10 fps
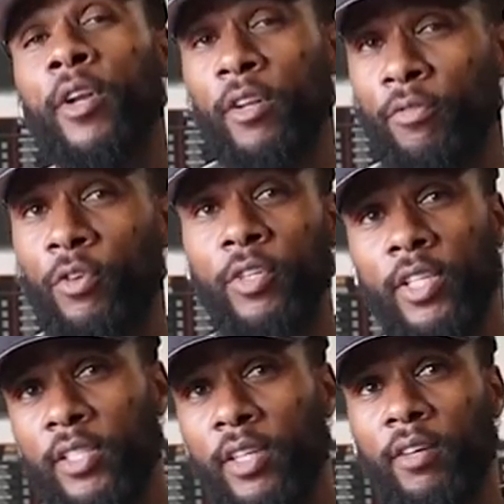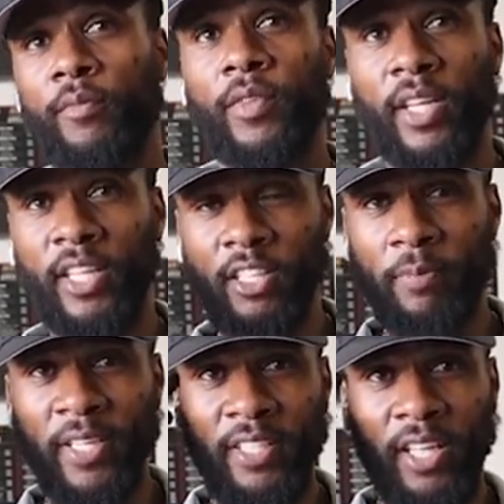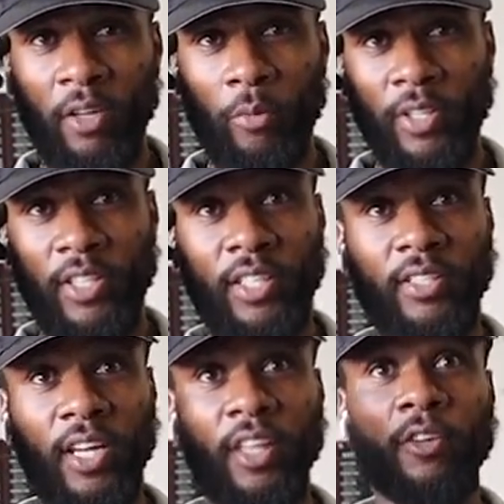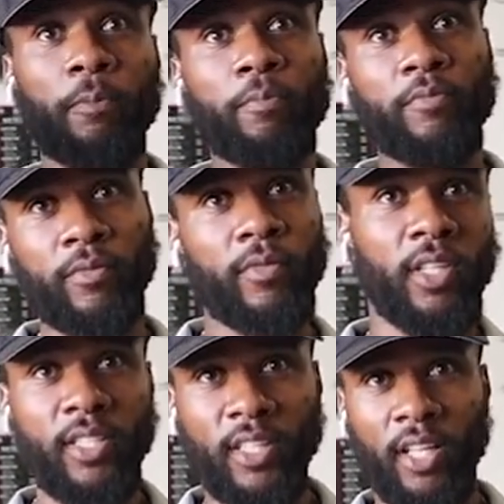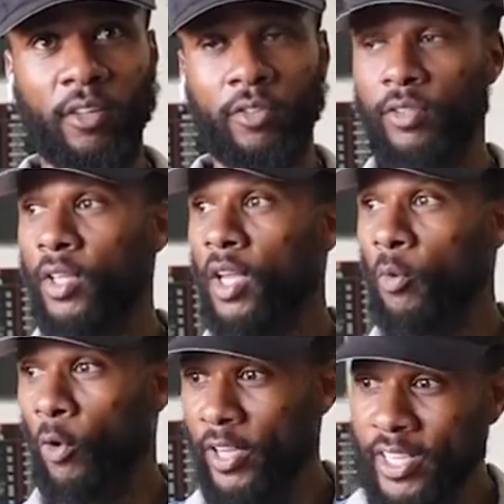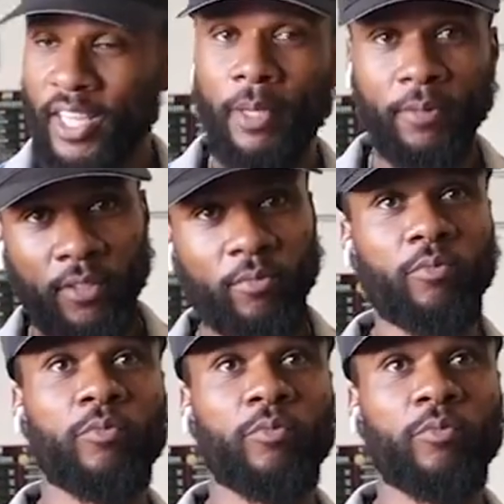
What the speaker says: He wanted a full detail. But he's been dealing with these other detailers where he keeps